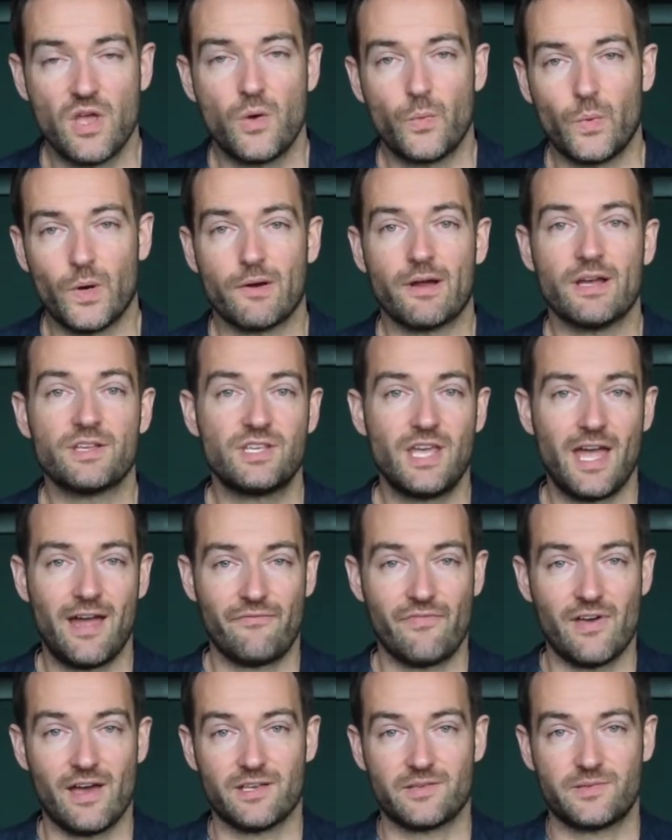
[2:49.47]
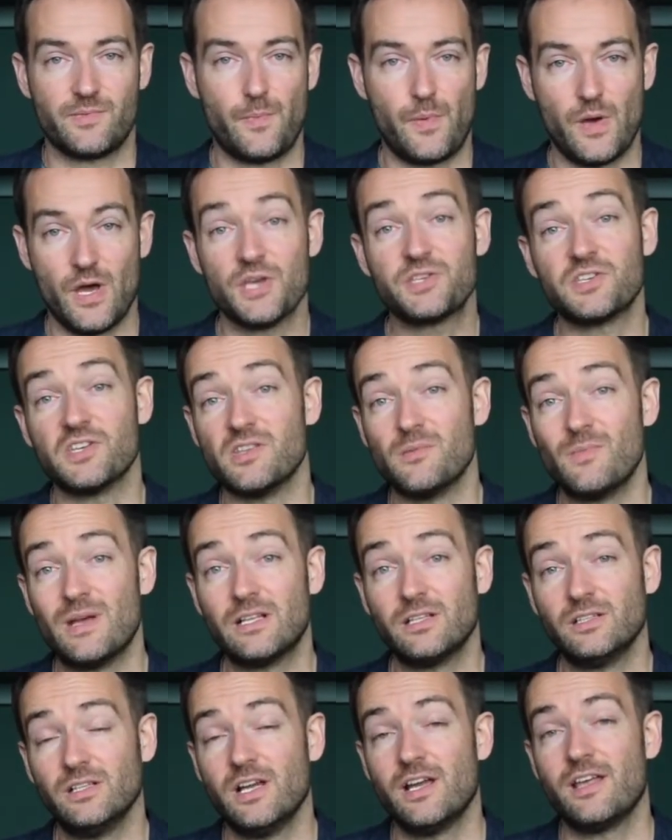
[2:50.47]
Whereas you have that person in the
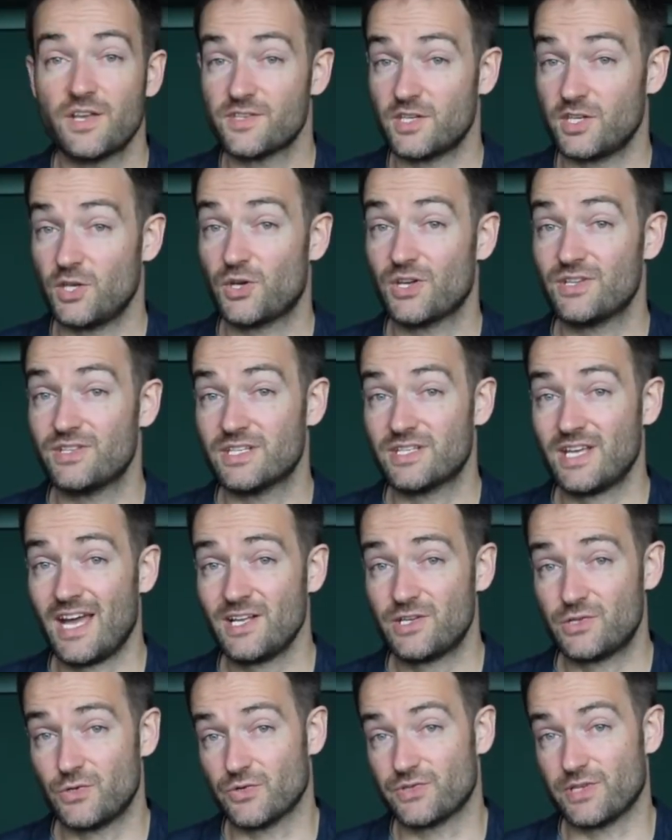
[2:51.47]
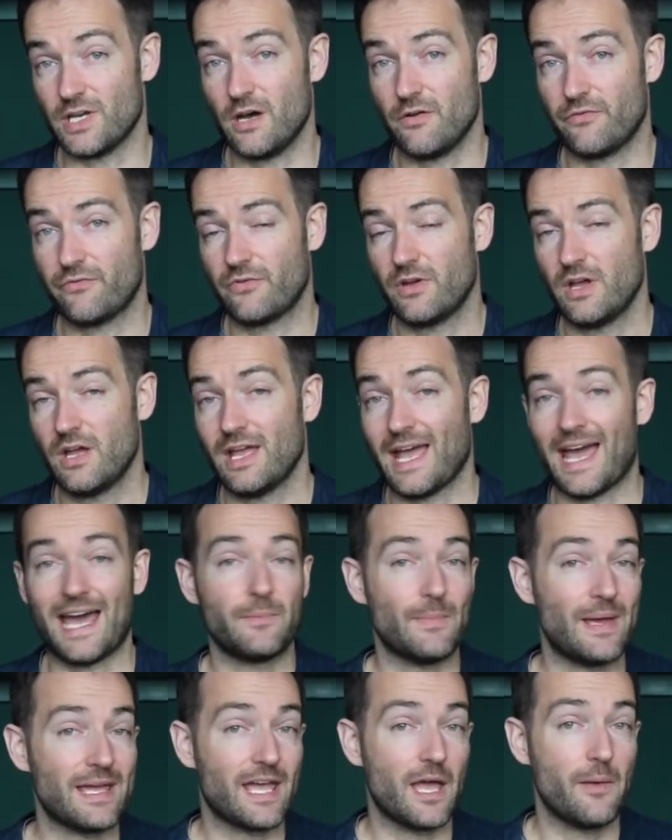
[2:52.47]
middle, so you can detach yourself and
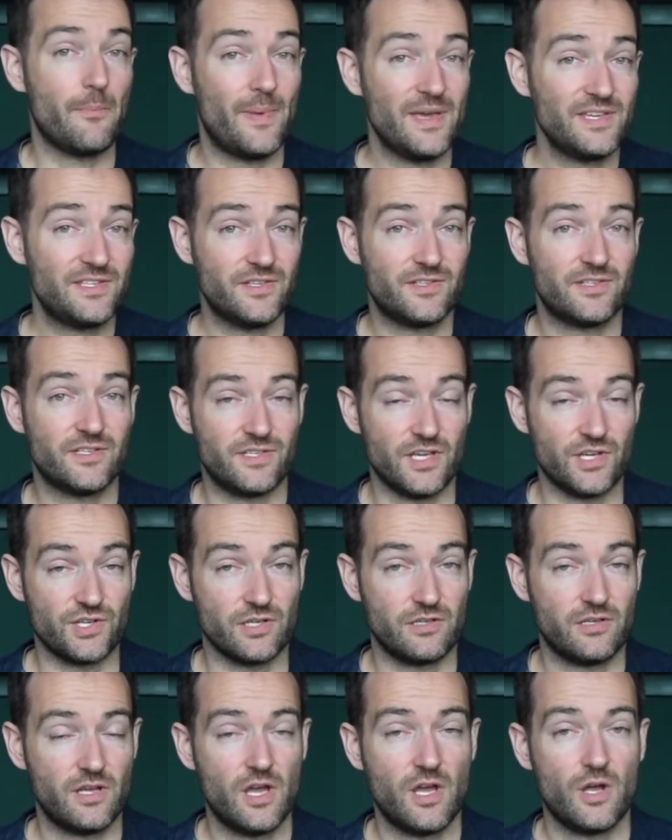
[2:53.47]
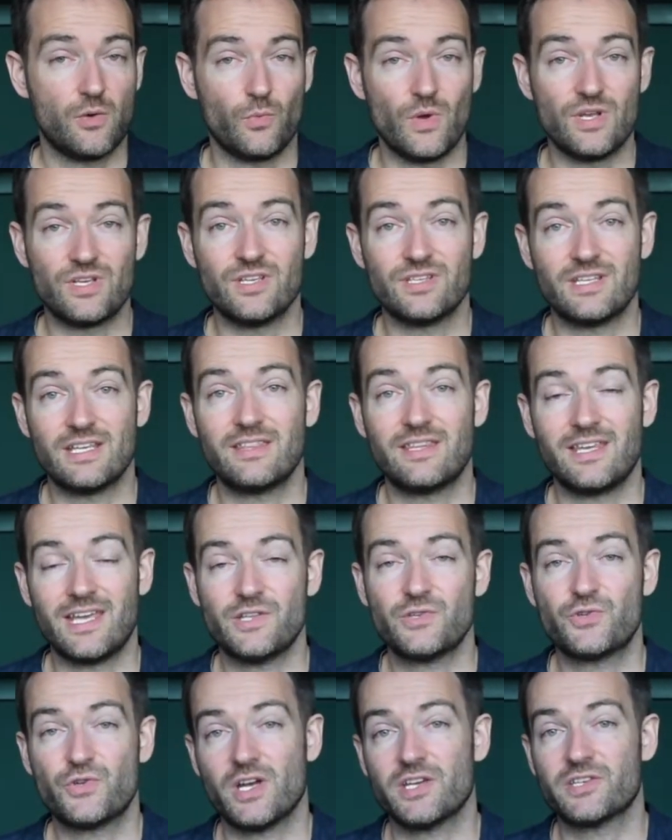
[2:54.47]
make a business decision which is in the
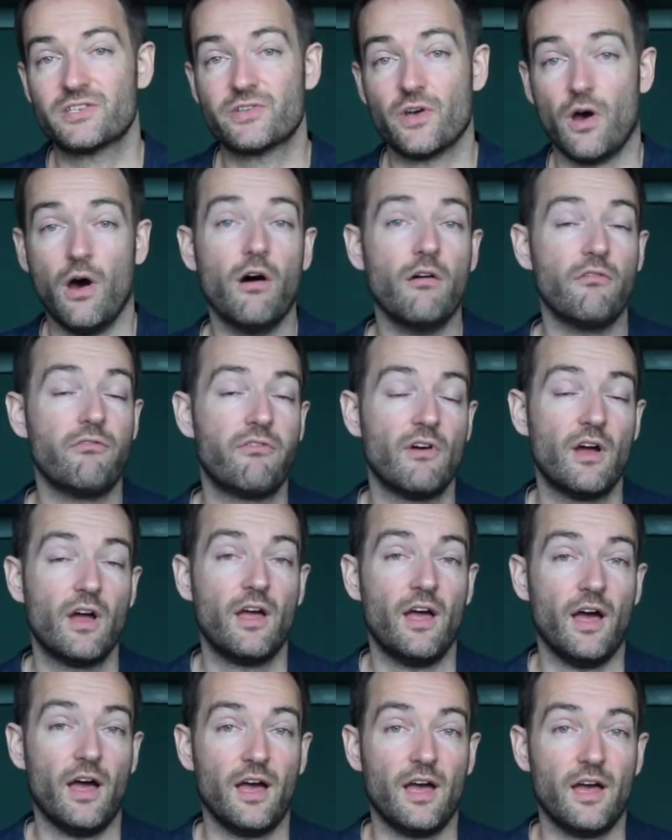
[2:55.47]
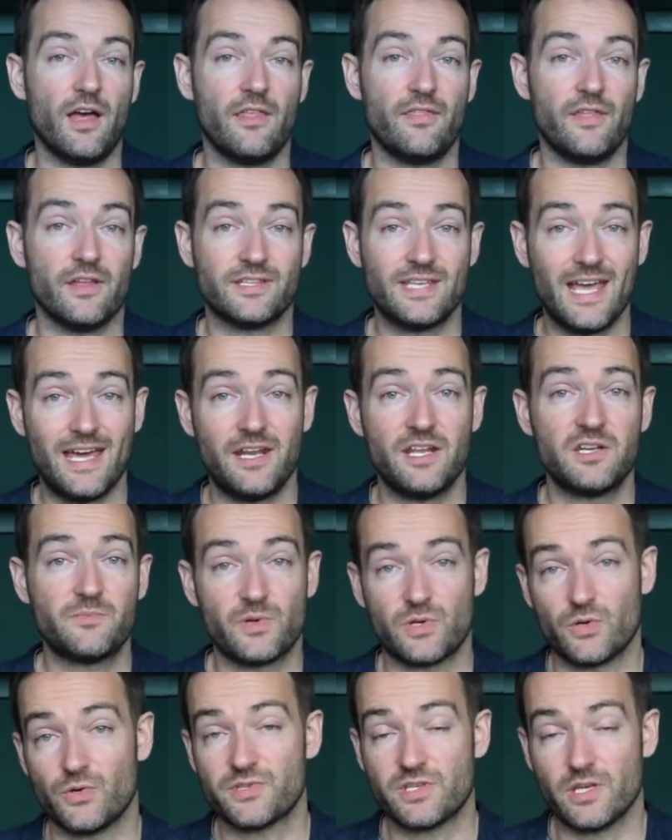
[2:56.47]
interests of uh, the tenant,
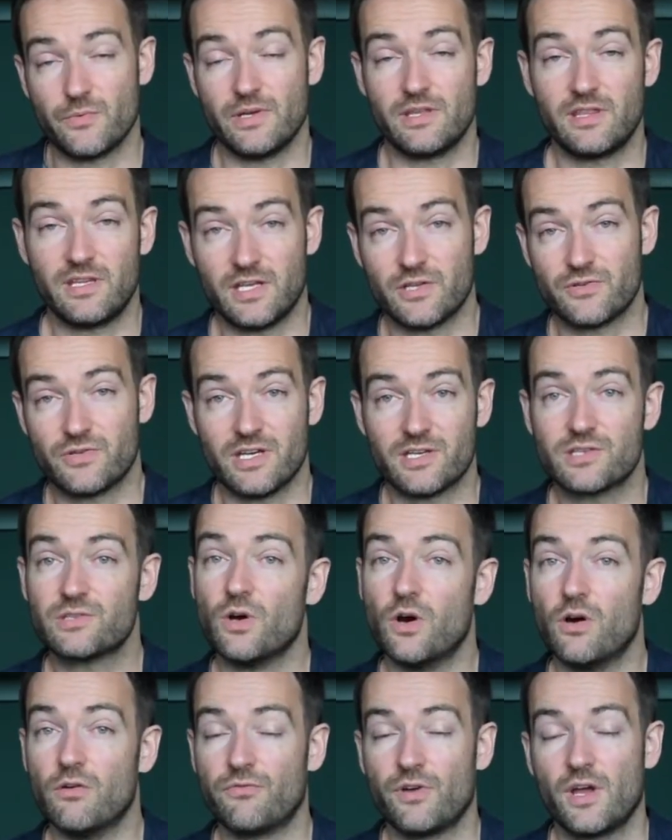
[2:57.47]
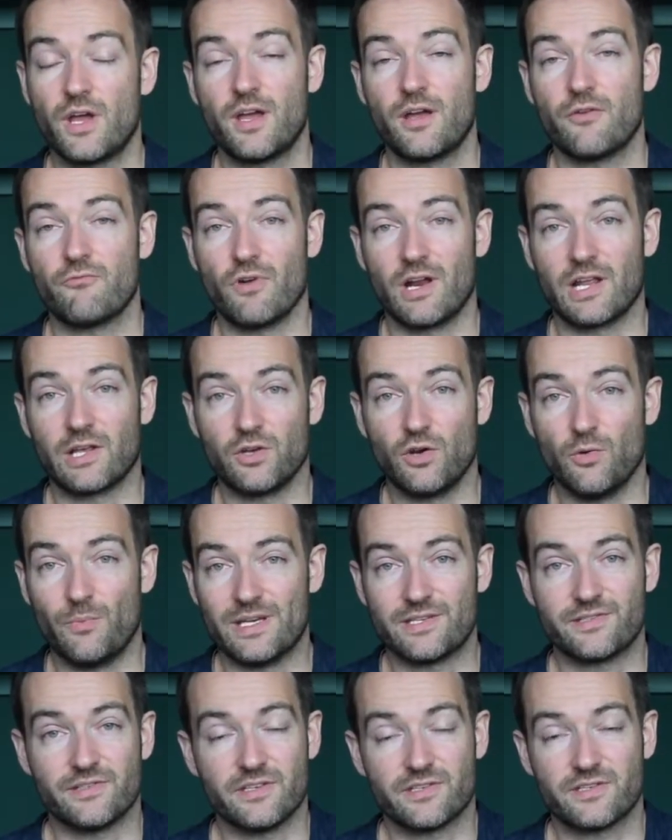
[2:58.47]
but also in the interest of running your
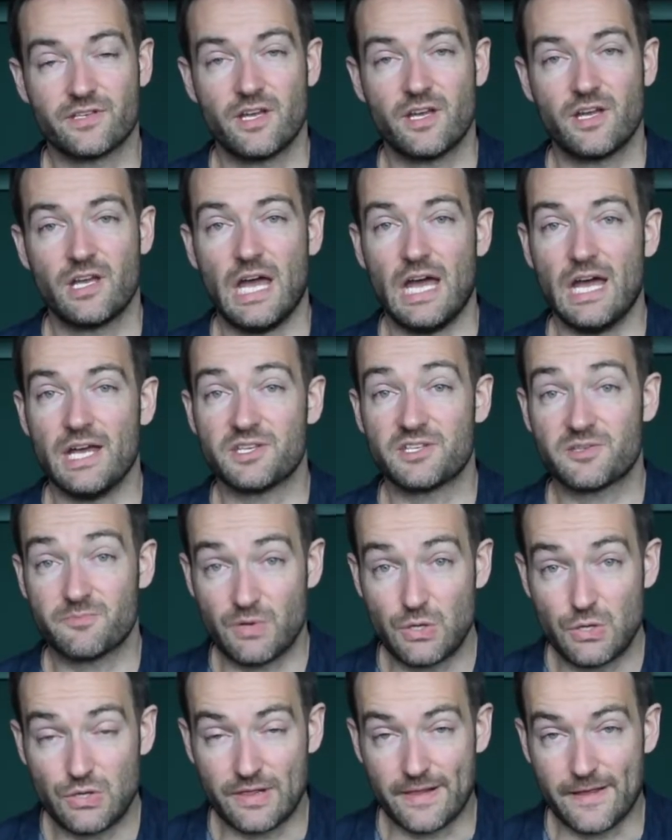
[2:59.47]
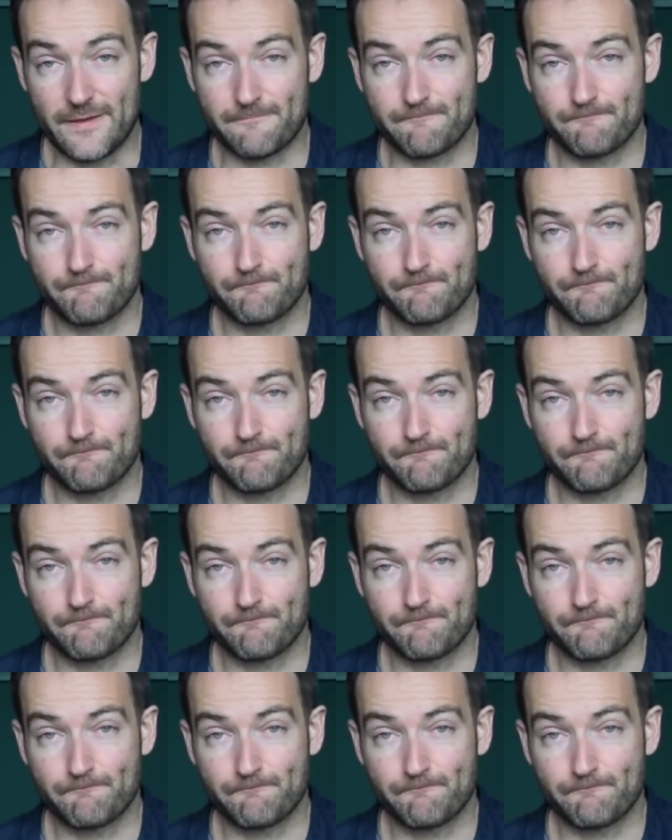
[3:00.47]
business uh, smoothly.